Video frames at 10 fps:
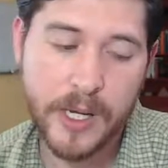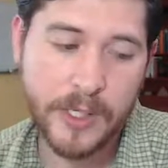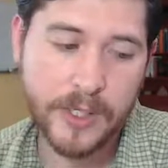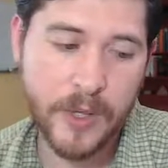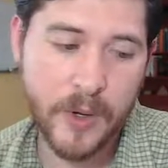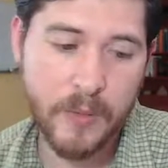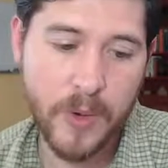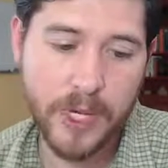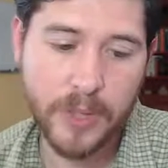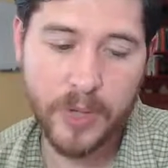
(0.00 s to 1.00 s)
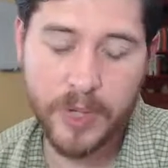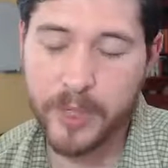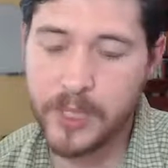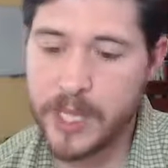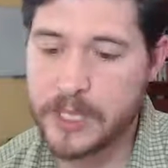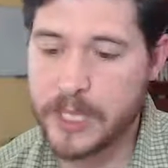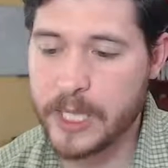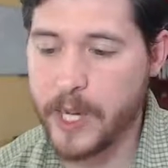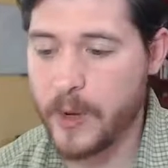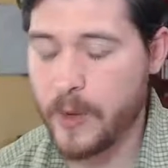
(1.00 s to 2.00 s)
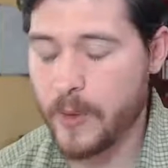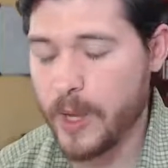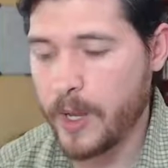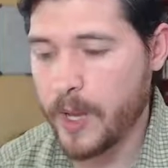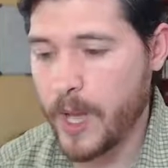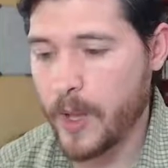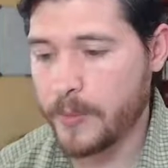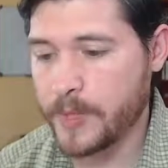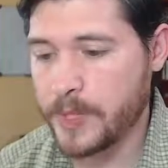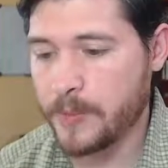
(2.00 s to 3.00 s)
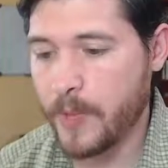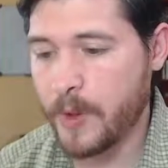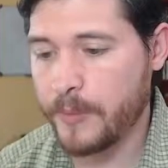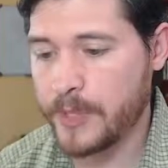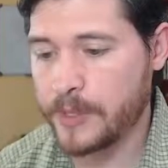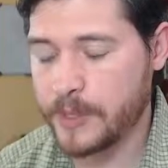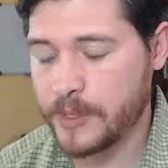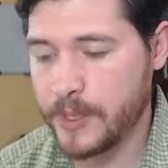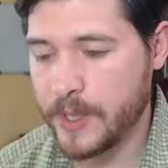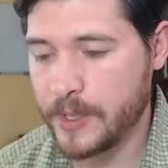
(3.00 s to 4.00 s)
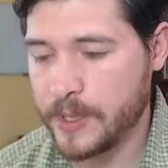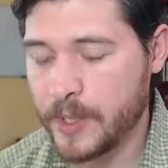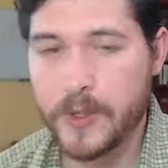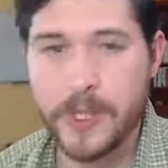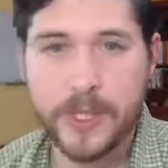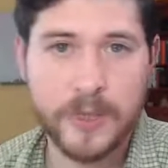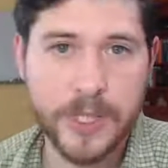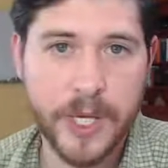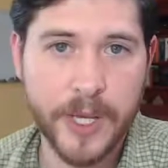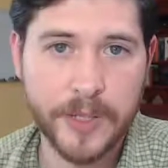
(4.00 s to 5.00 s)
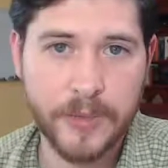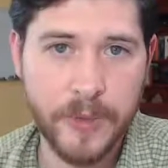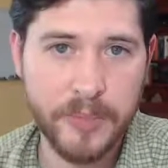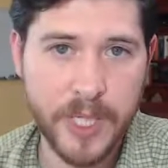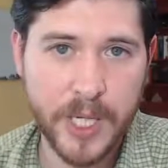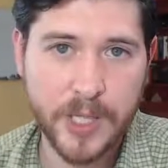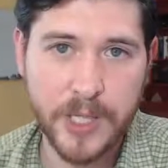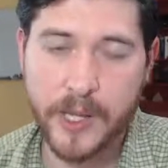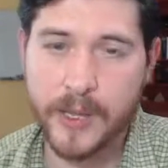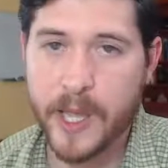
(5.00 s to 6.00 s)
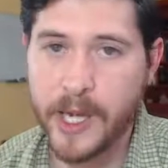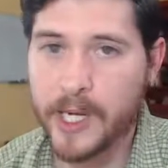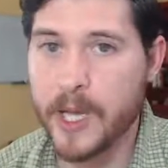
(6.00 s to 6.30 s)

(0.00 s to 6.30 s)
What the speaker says: So marketingplaybook.co helps small businesses increase their sales and reputation online